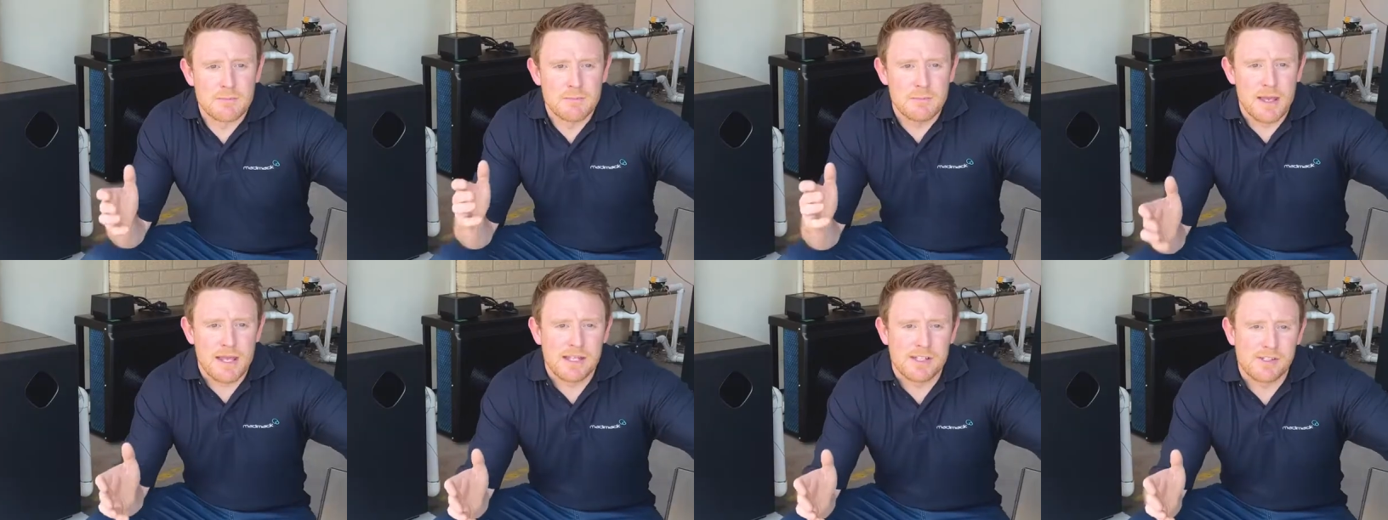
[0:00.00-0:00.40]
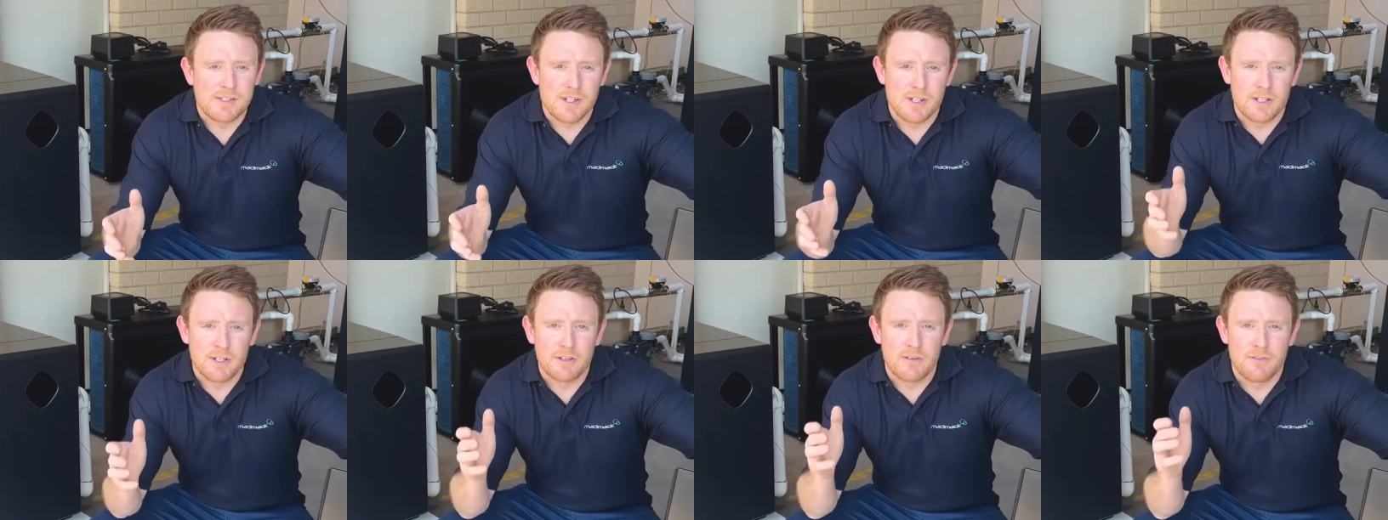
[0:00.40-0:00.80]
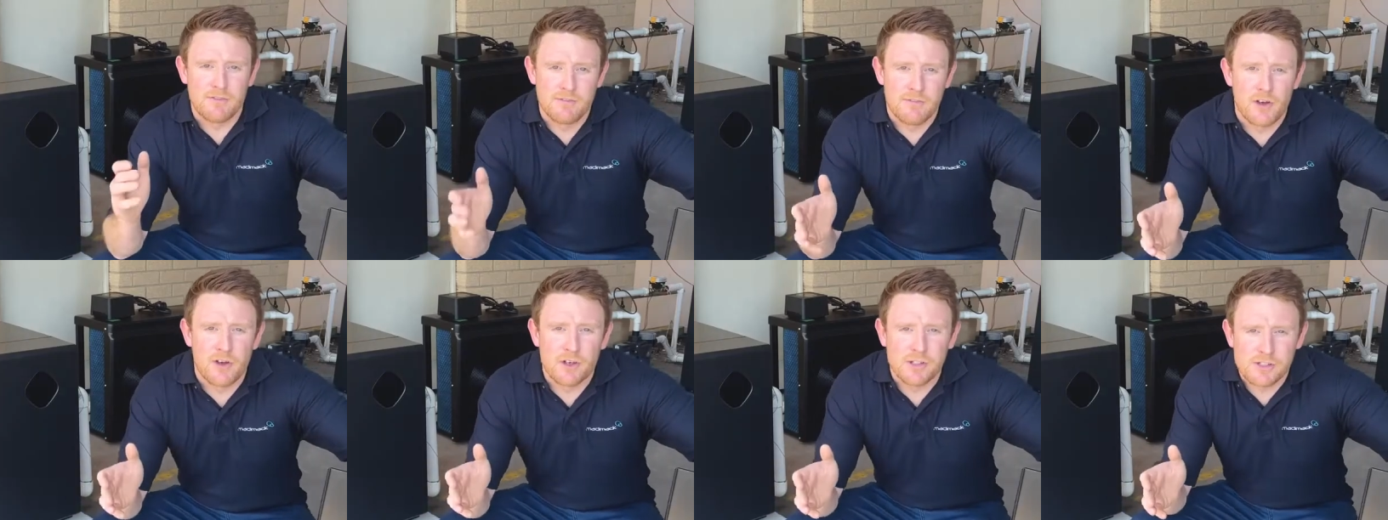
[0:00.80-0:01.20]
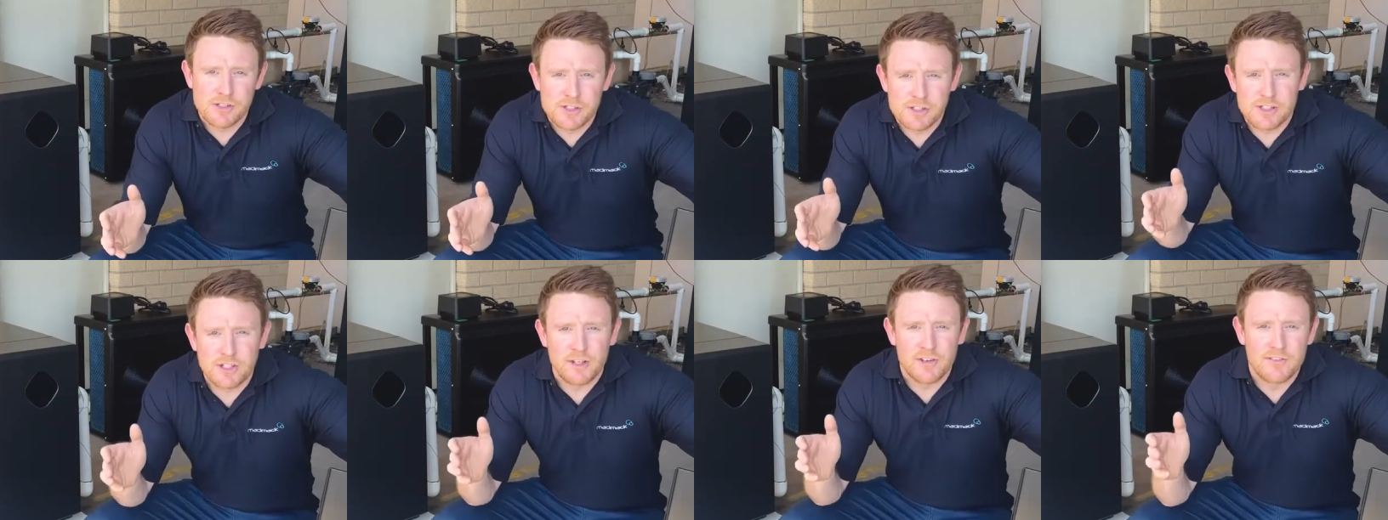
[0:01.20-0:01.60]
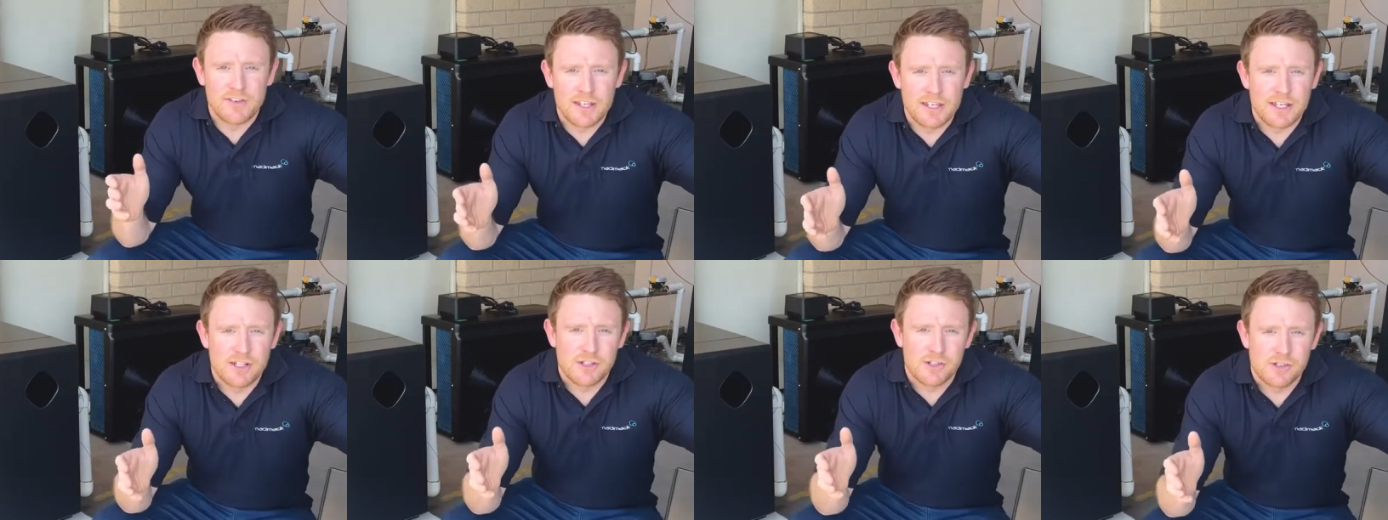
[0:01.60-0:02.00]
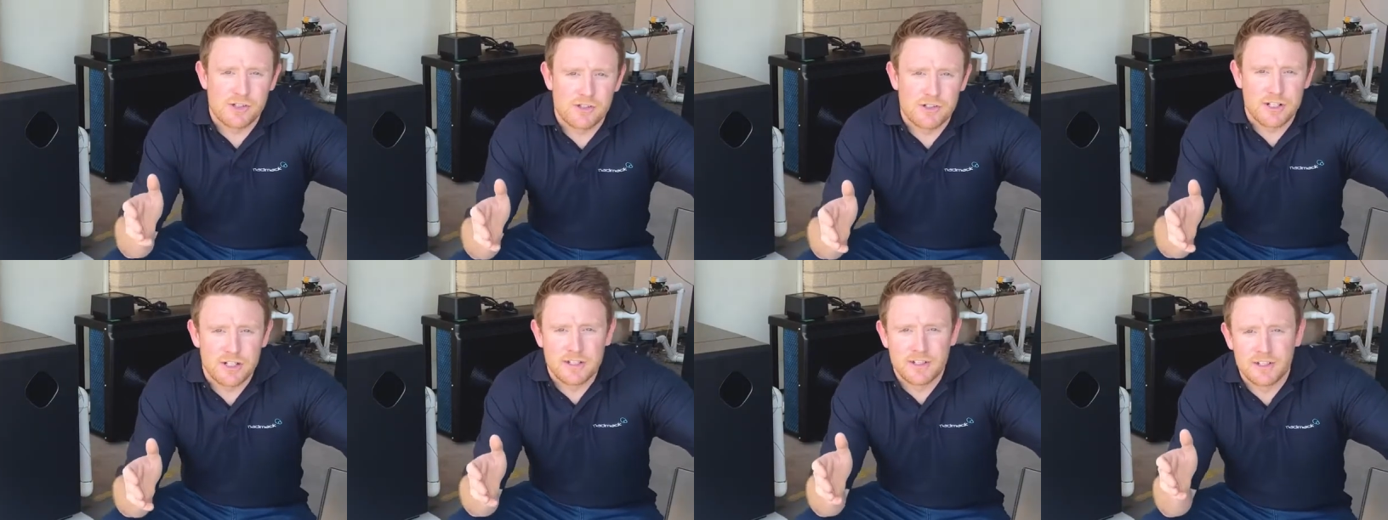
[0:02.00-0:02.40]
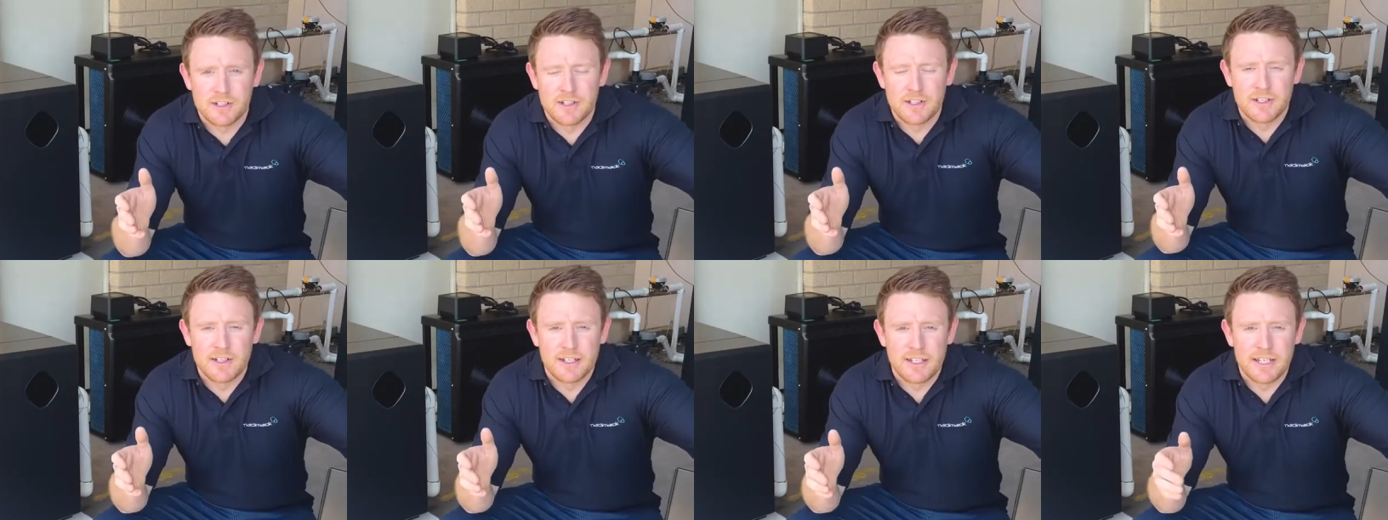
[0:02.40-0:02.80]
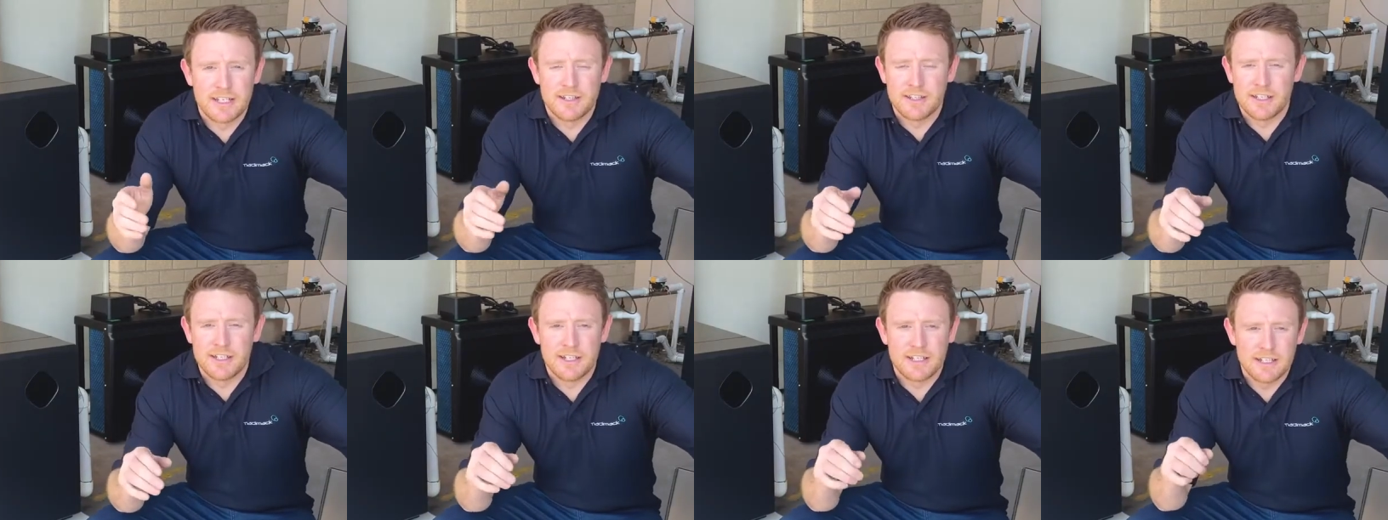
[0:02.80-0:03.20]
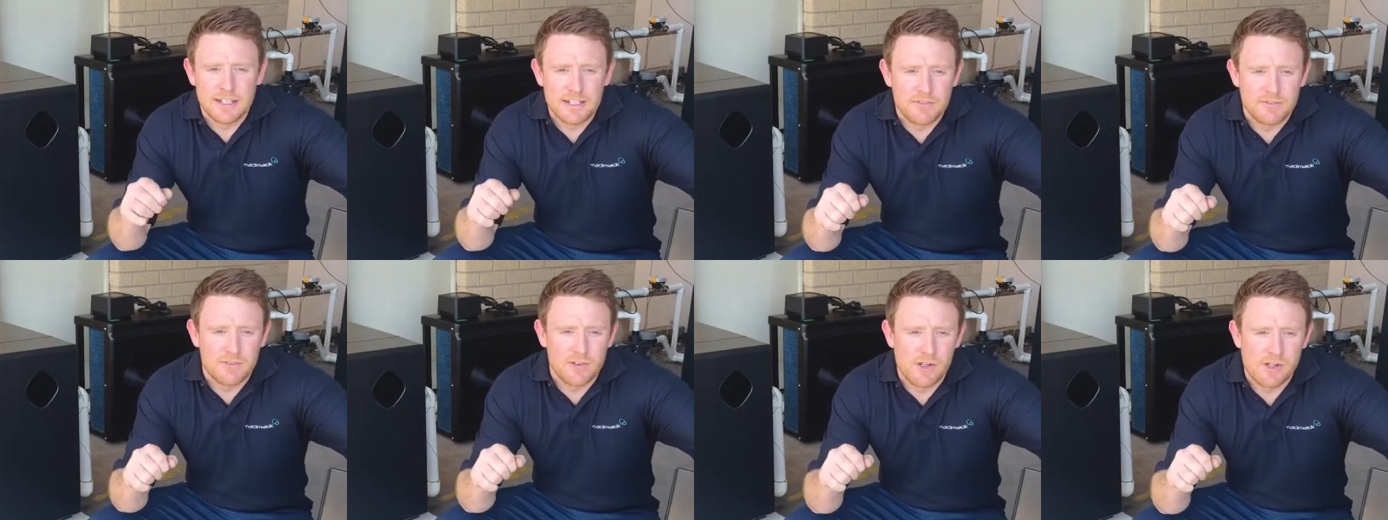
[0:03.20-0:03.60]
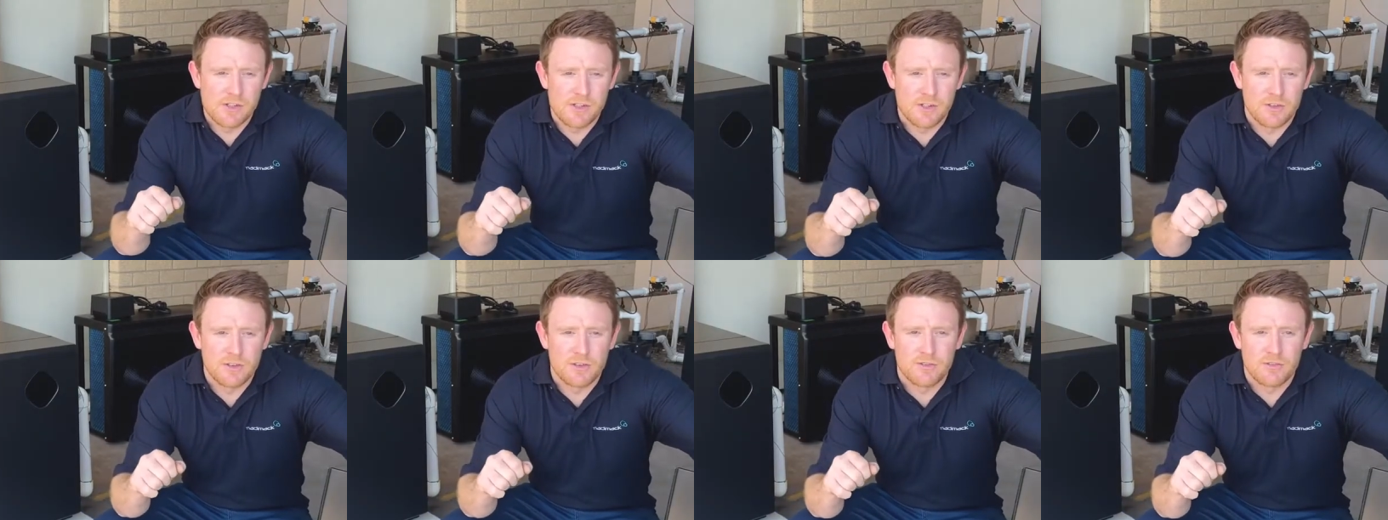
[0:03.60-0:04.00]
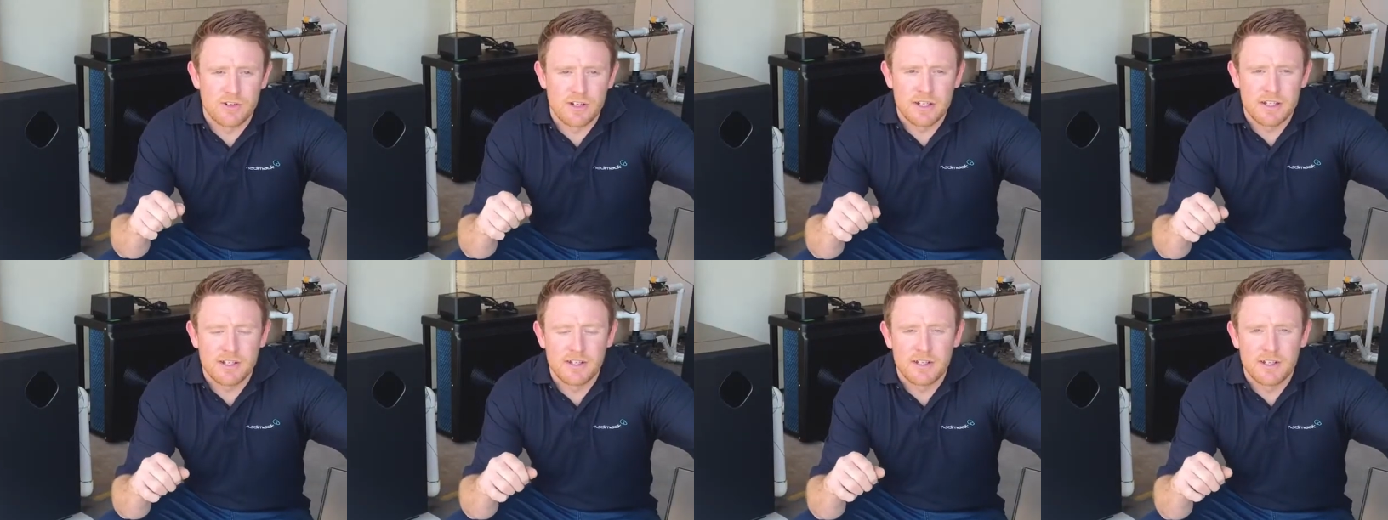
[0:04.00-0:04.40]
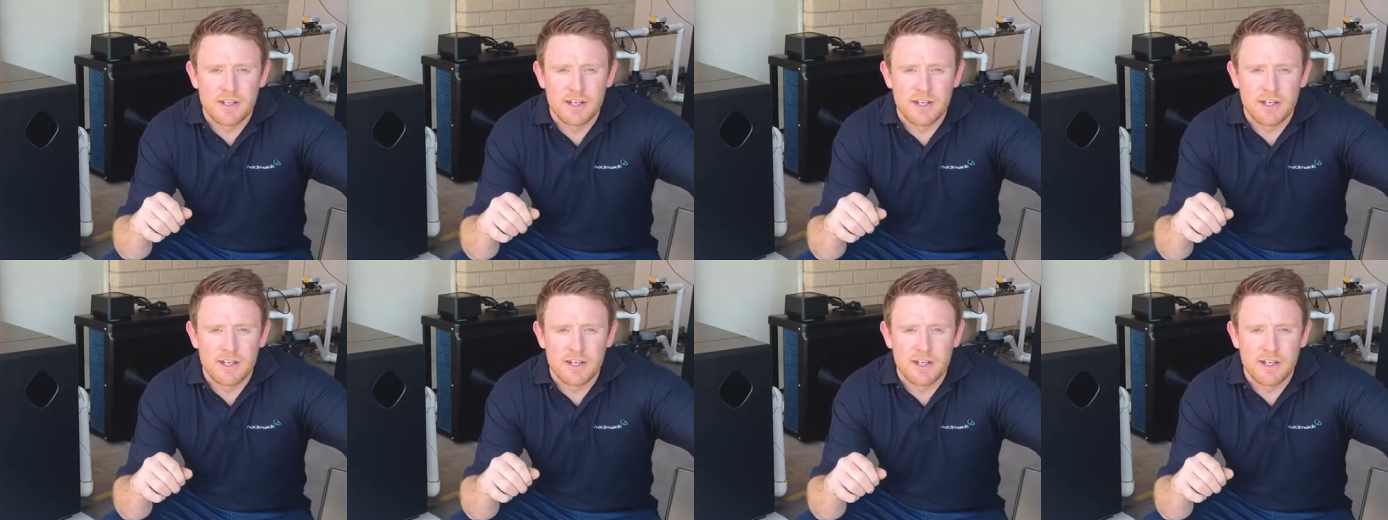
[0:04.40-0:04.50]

major firsts of the industry in the Elite version 3.